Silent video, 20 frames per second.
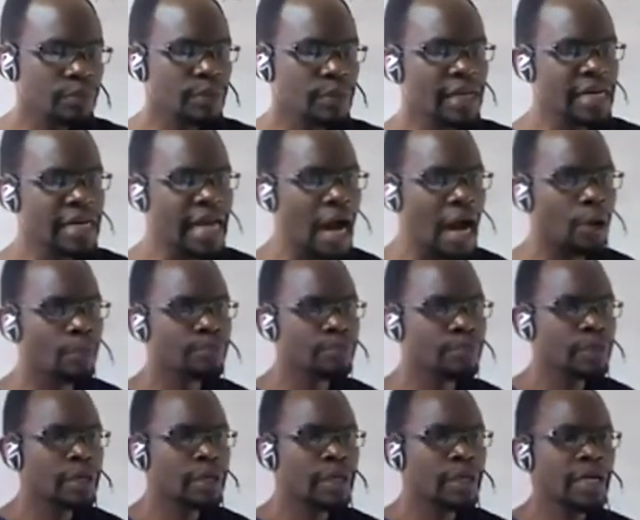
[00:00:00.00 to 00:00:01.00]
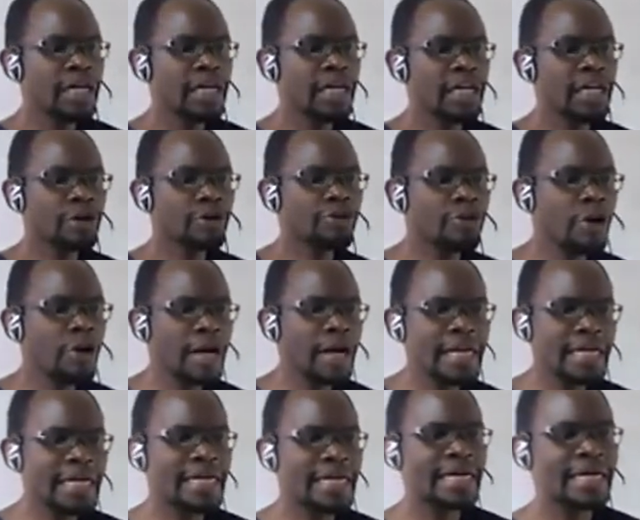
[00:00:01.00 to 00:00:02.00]
Now, in
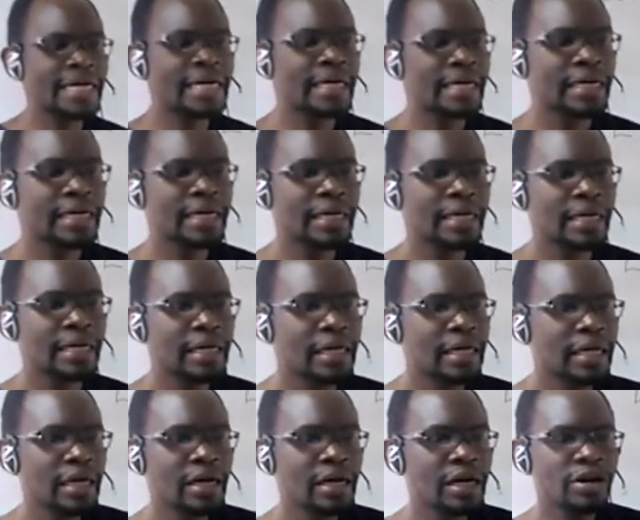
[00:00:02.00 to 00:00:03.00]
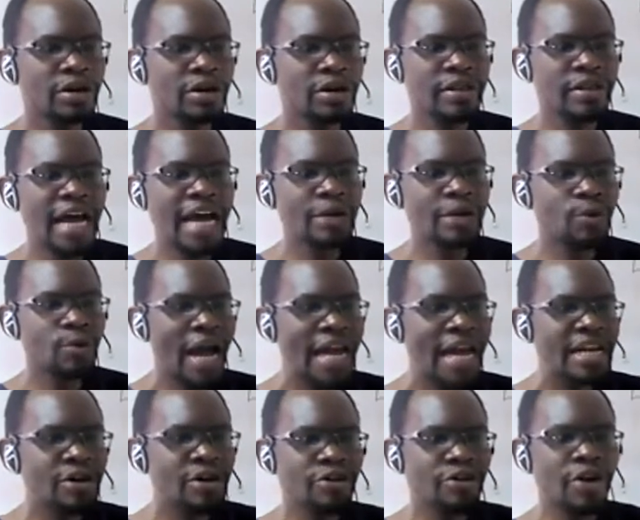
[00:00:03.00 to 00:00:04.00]
chronic, that
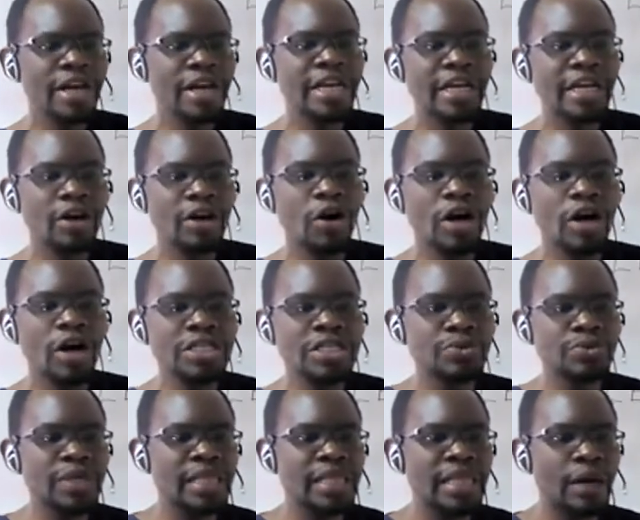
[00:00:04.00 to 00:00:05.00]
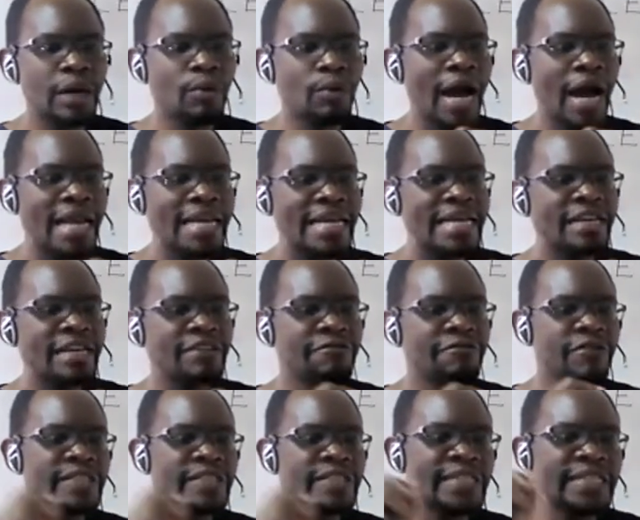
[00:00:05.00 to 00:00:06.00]
word chronic goes with the word
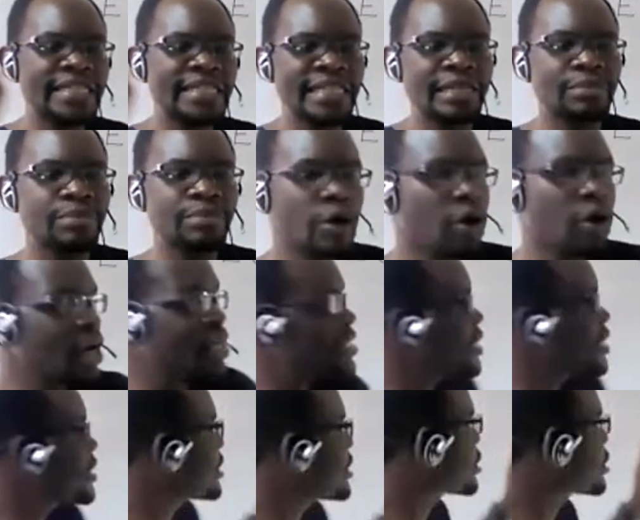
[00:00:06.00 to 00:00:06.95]
lymphocytic because it is